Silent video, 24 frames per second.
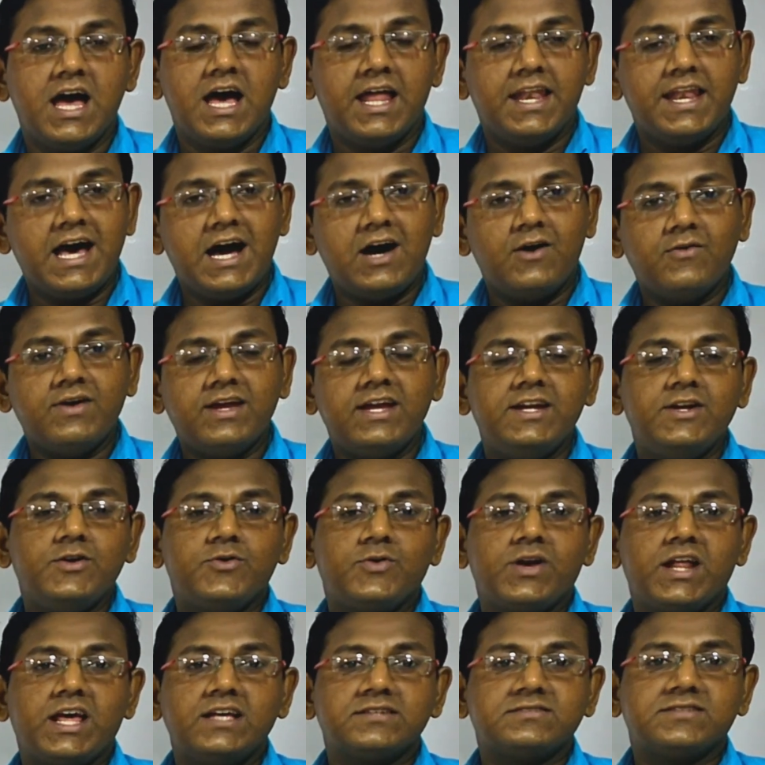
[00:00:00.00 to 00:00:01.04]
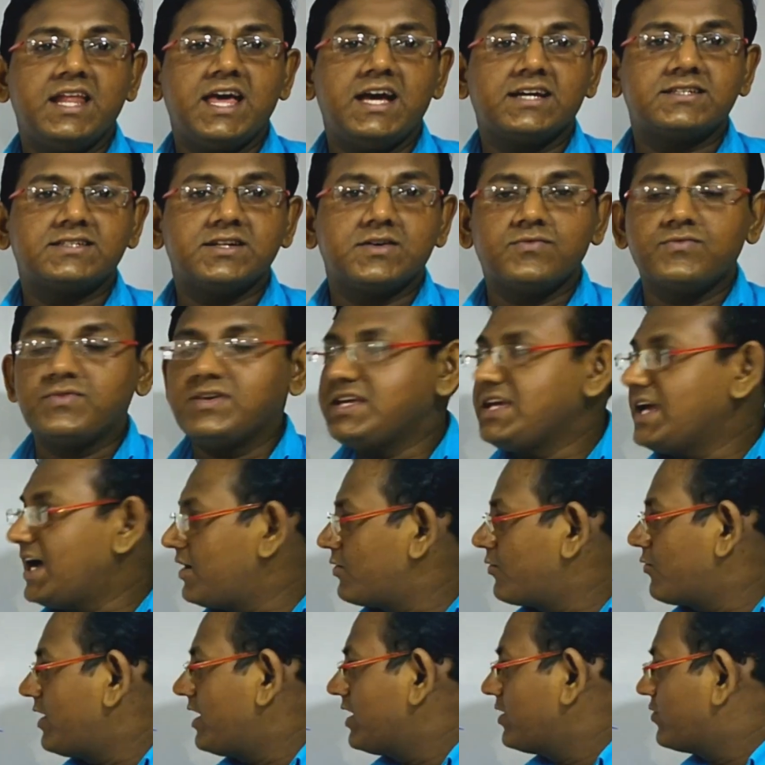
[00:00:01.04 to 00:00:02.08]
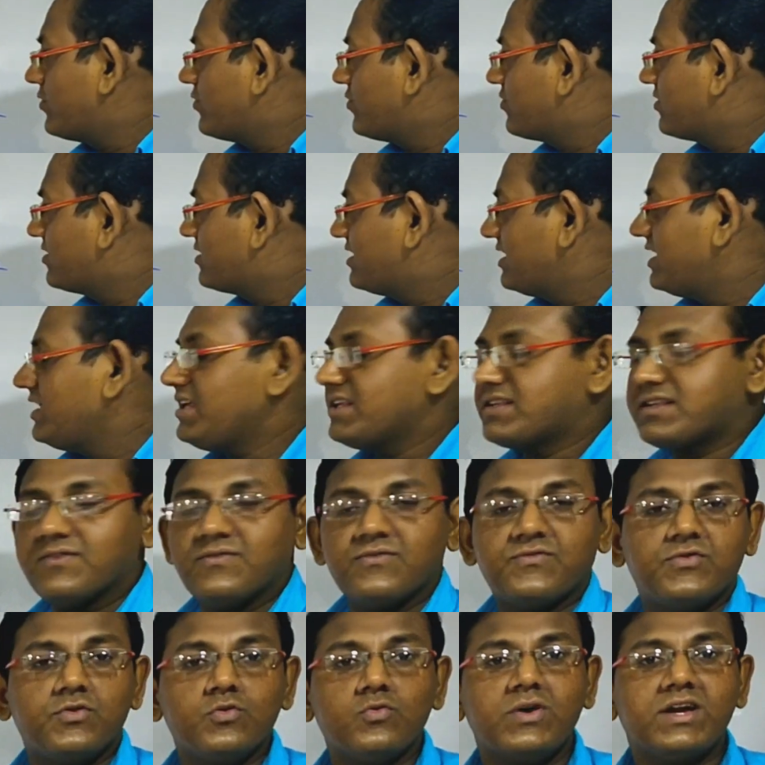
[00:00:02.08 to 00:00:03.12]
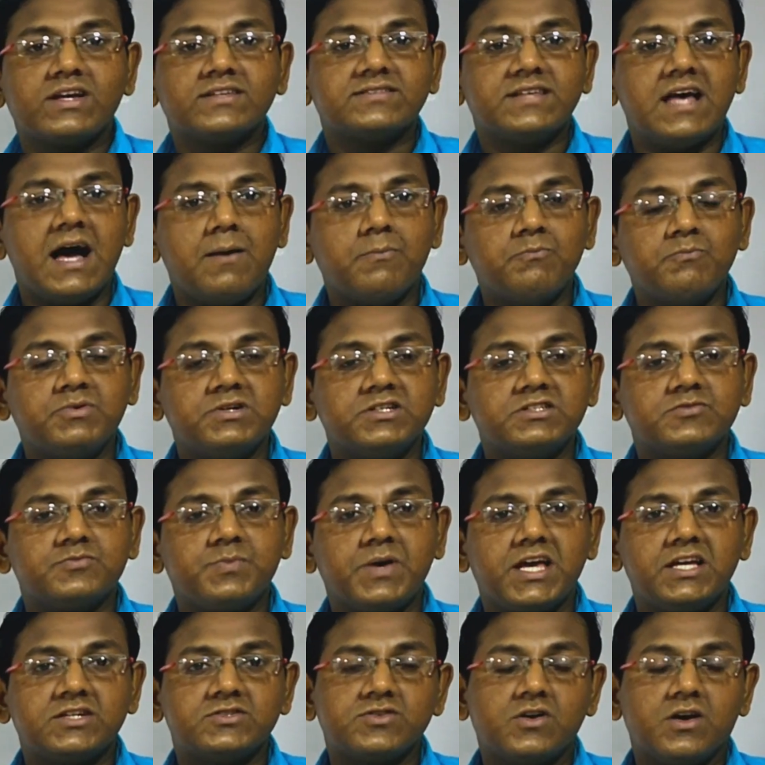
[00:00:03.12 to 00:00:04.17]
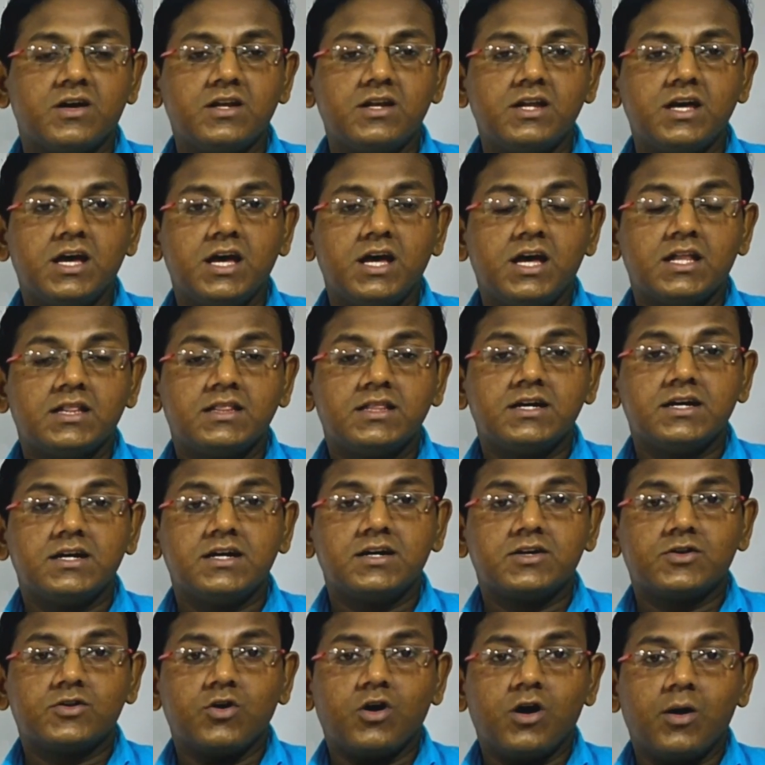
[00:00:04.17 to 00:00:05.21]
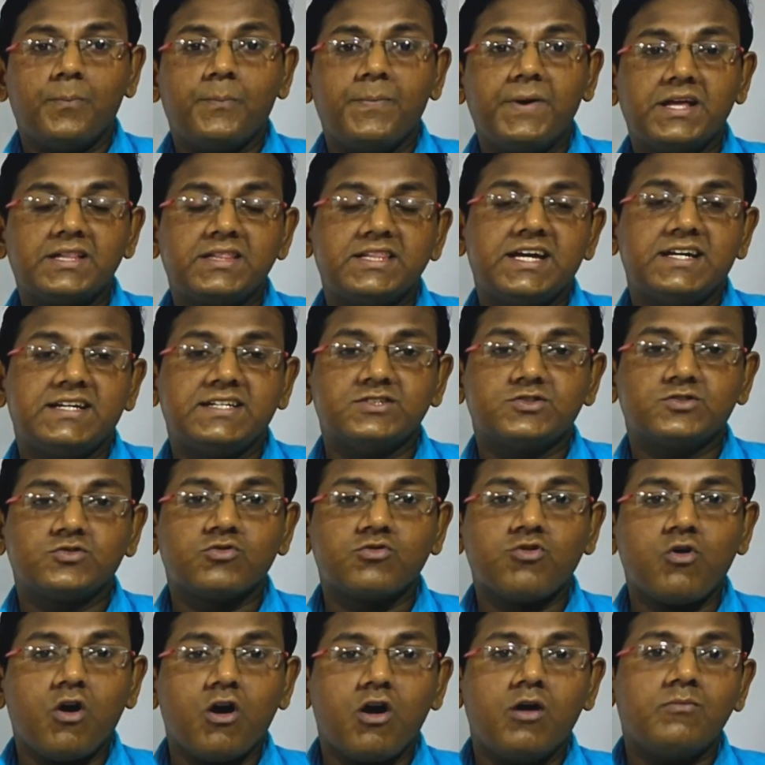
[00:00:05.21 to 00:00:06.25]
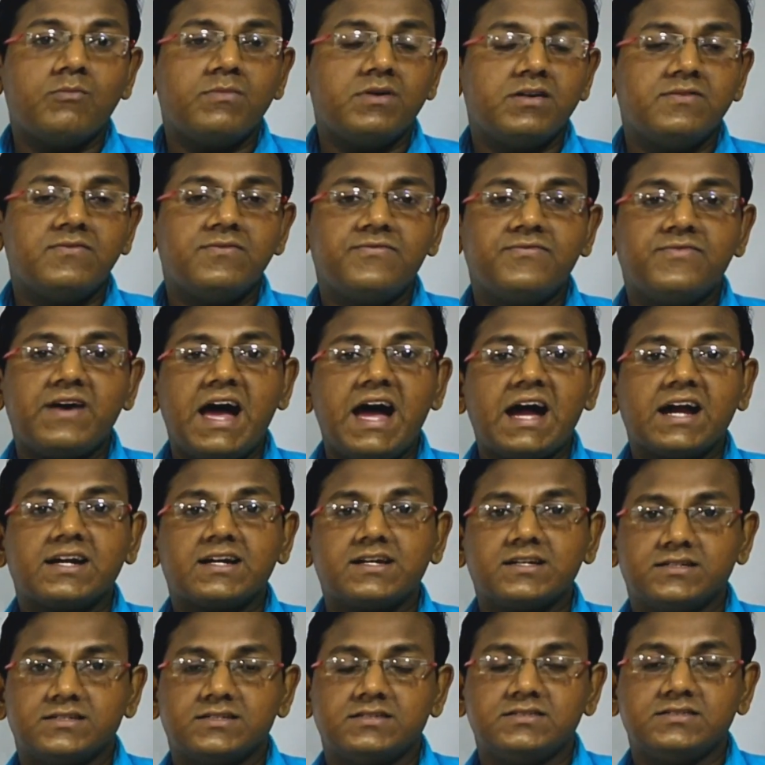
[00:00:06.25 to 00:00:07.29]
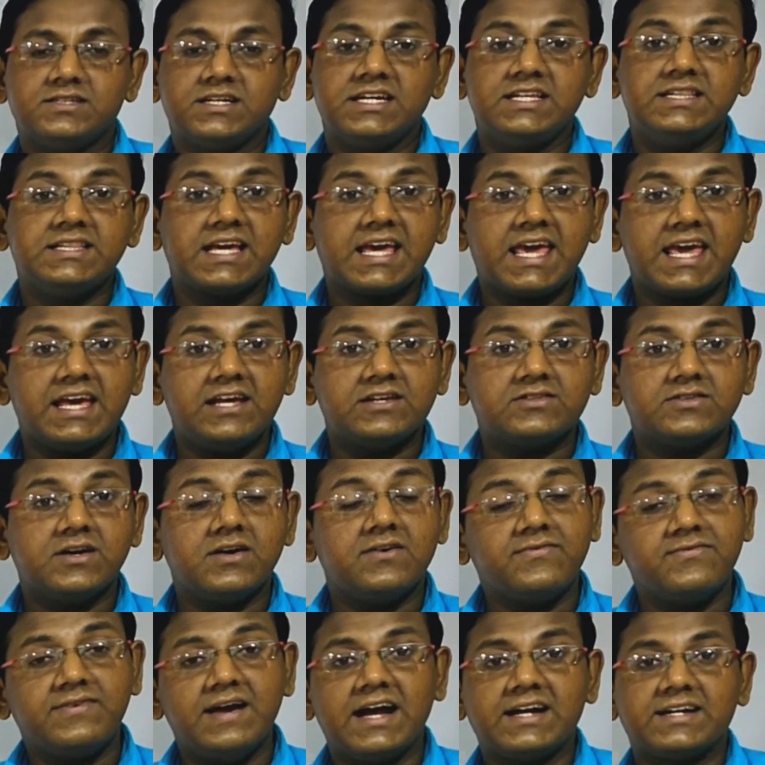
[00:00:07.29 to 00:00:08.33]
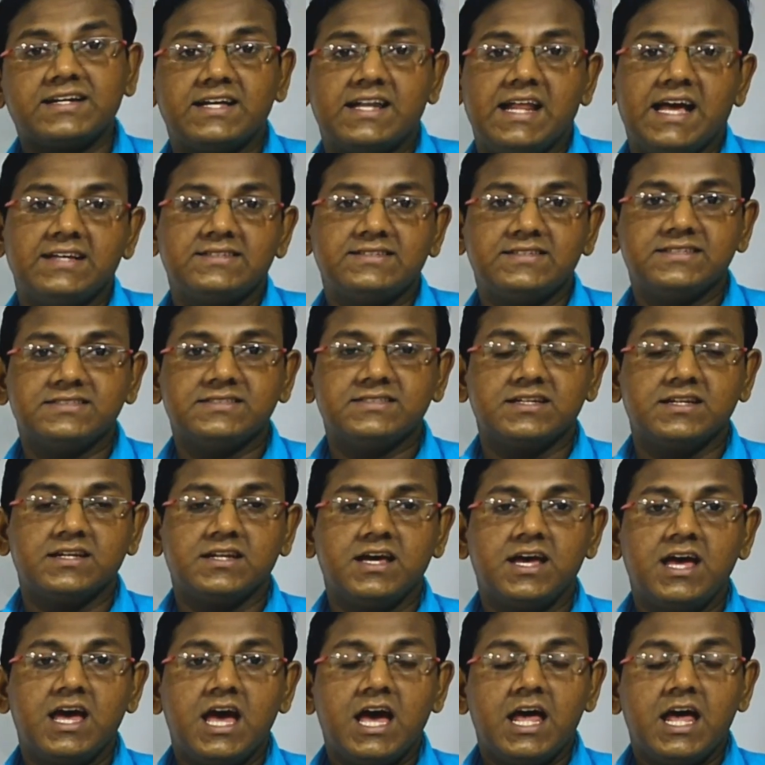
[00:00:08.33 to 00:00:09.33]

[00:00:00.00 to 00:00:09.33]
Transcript: Now in today's lecture we are going to see some few examples based on the topic that is common factors in the case of factorization.